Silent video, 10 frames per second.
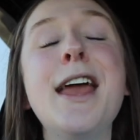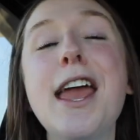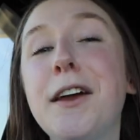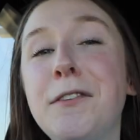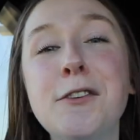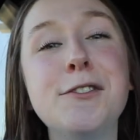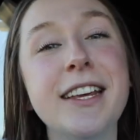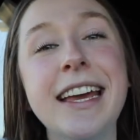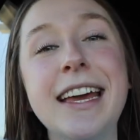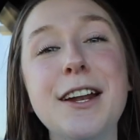If you
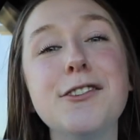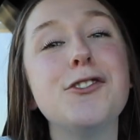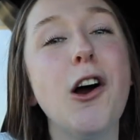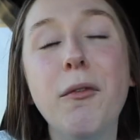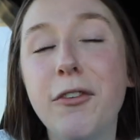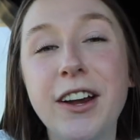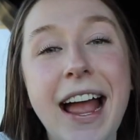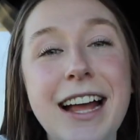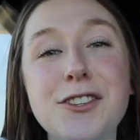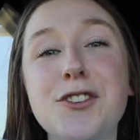did, don't
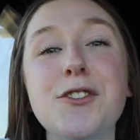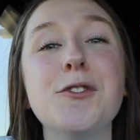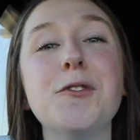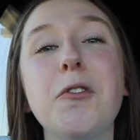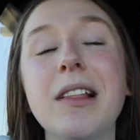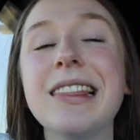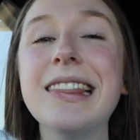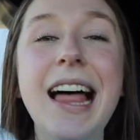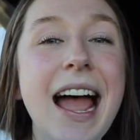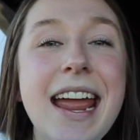forget to
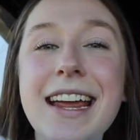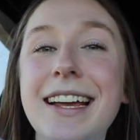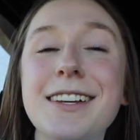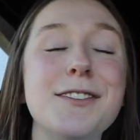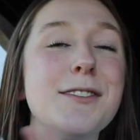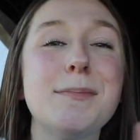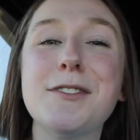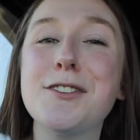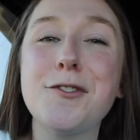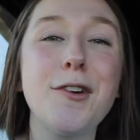like,
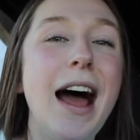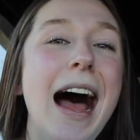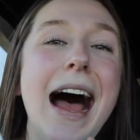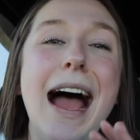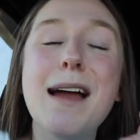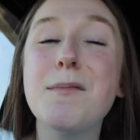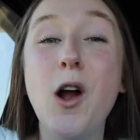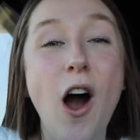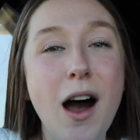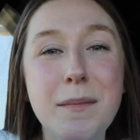subscribe,
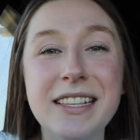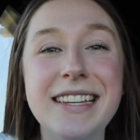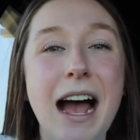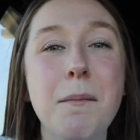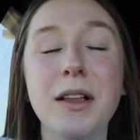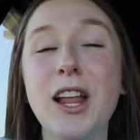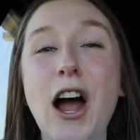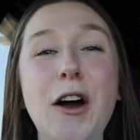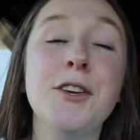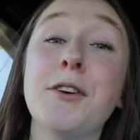comment down
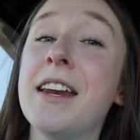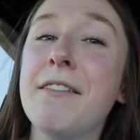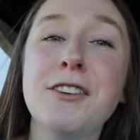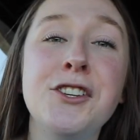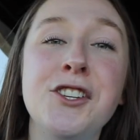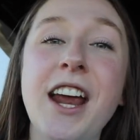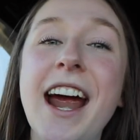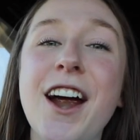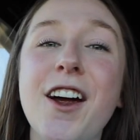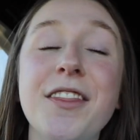below. You can even
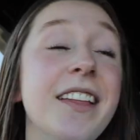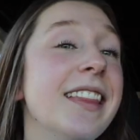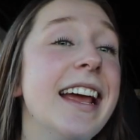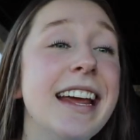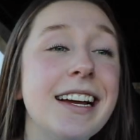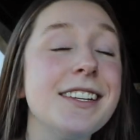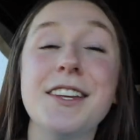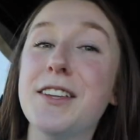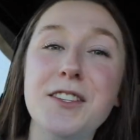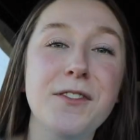share the link
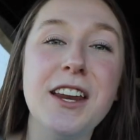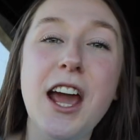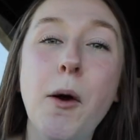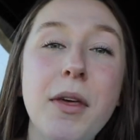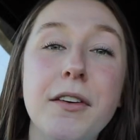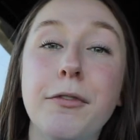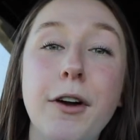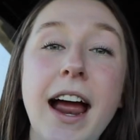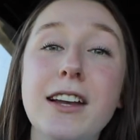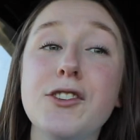to this video with a
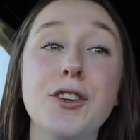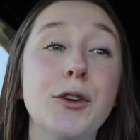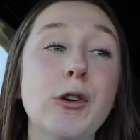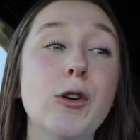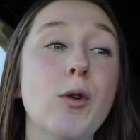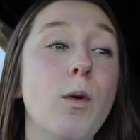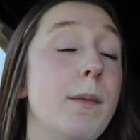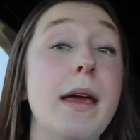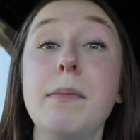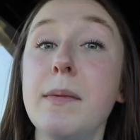friend who
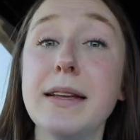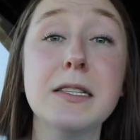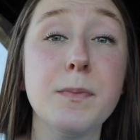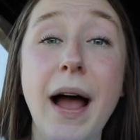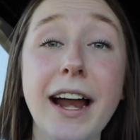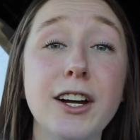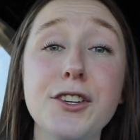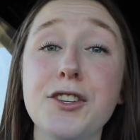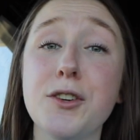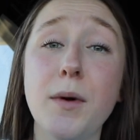would maybe be
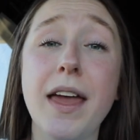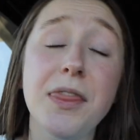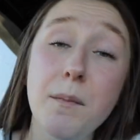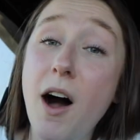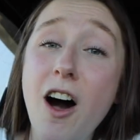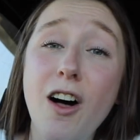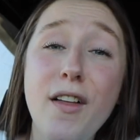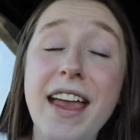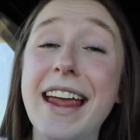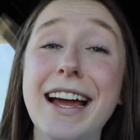inspired to hit the
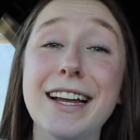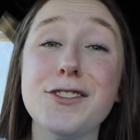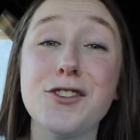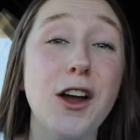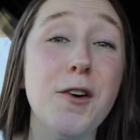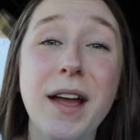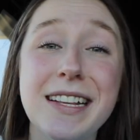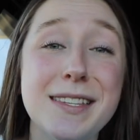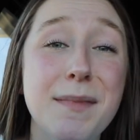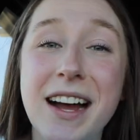mall and go
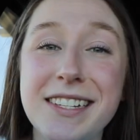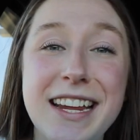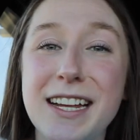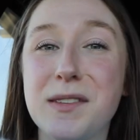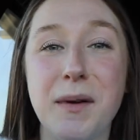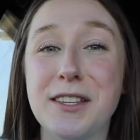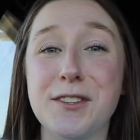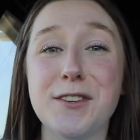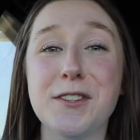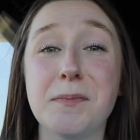get some Auntie Anne's
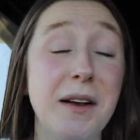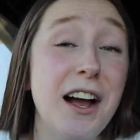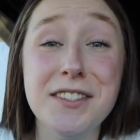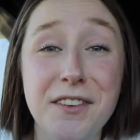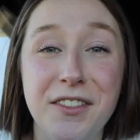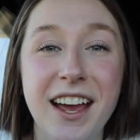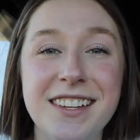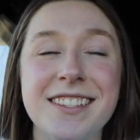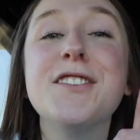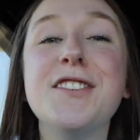pretzels because of
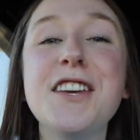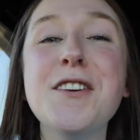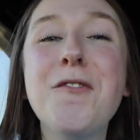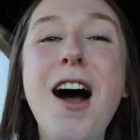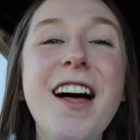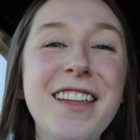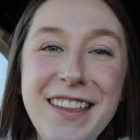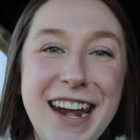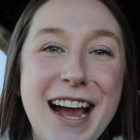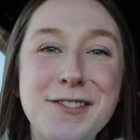this. See you all
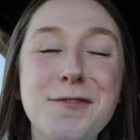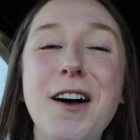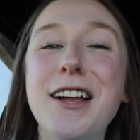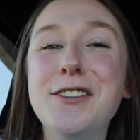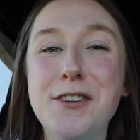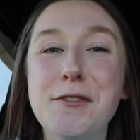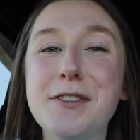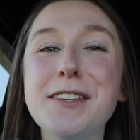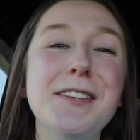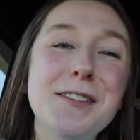in the next one.
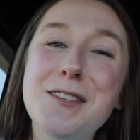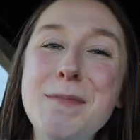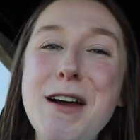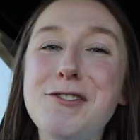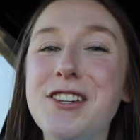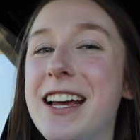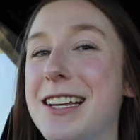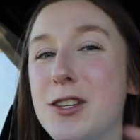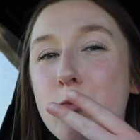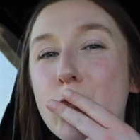Deuces and
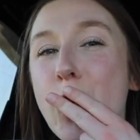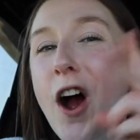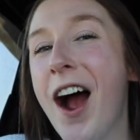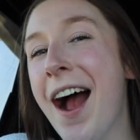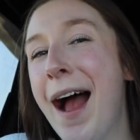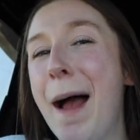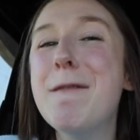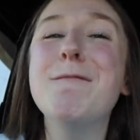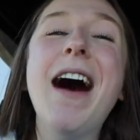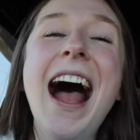smooches.
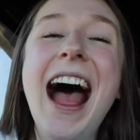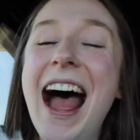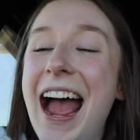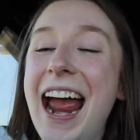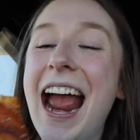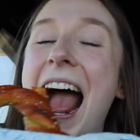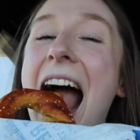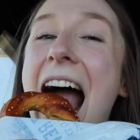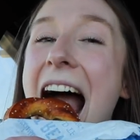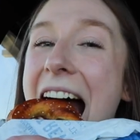Bye.